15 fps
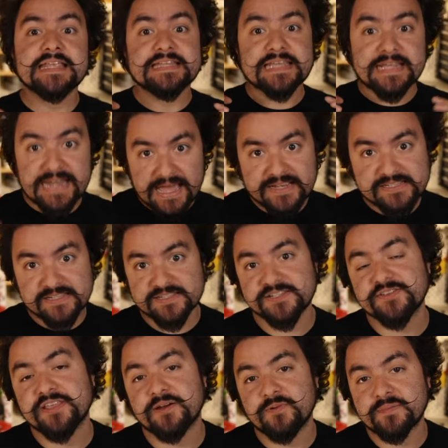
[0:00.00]
to get access
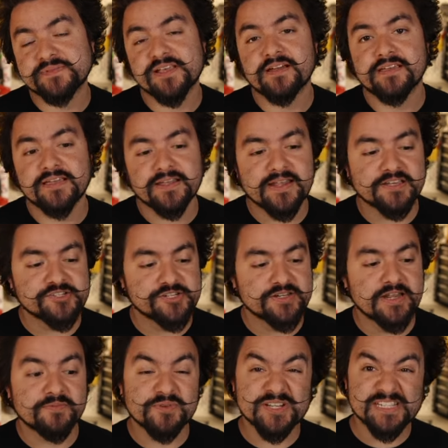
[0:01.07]
to that WebSocket connection
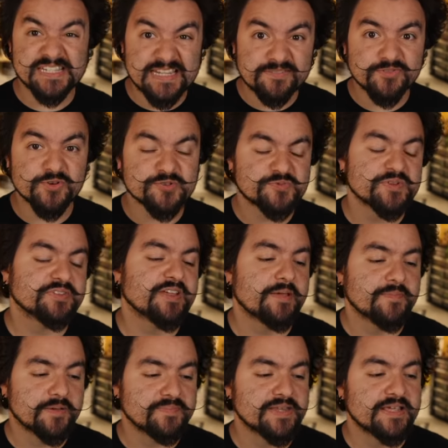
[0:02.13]
and receive those real
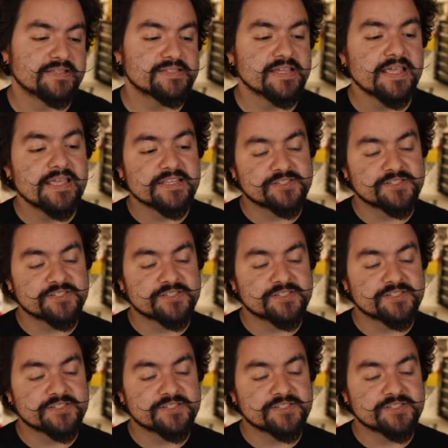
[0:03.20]
time updates.